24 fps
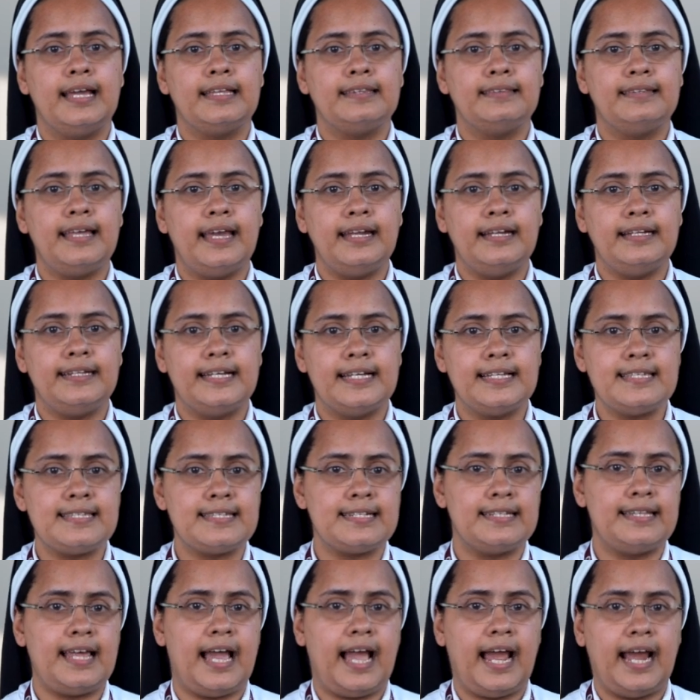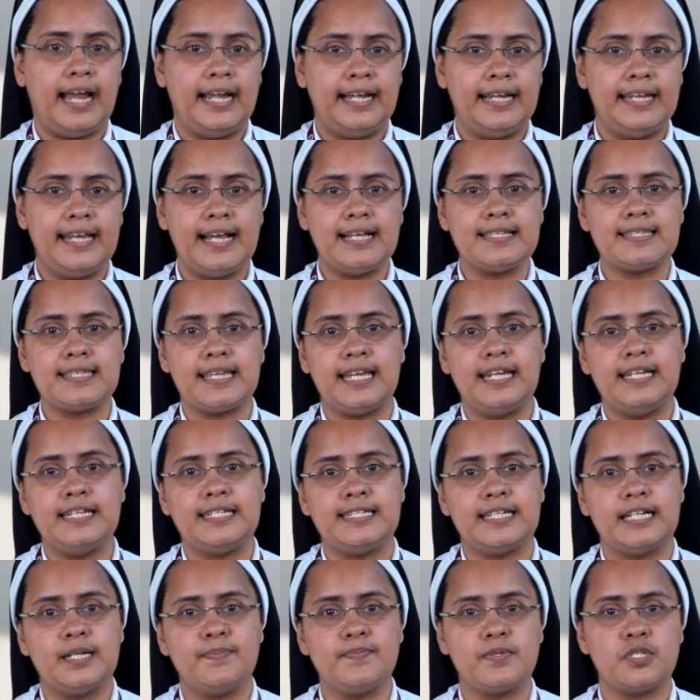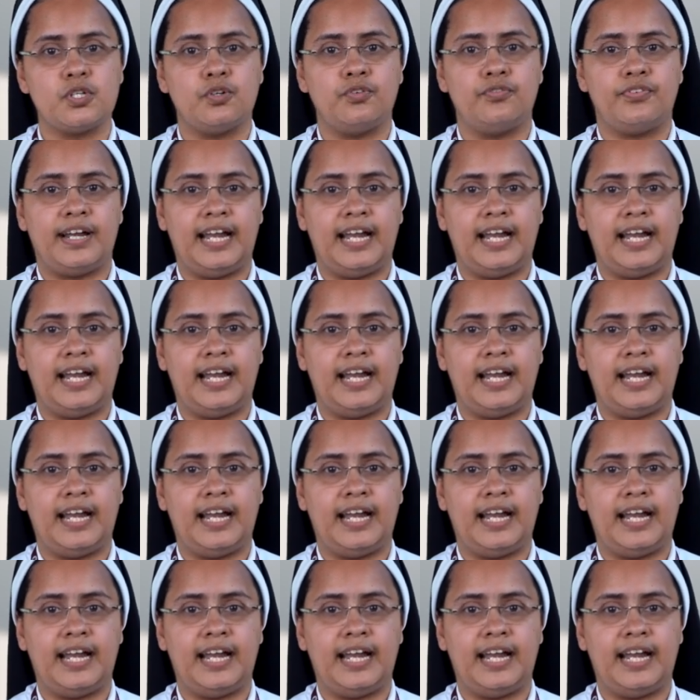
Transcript: Then test the ideas in terms of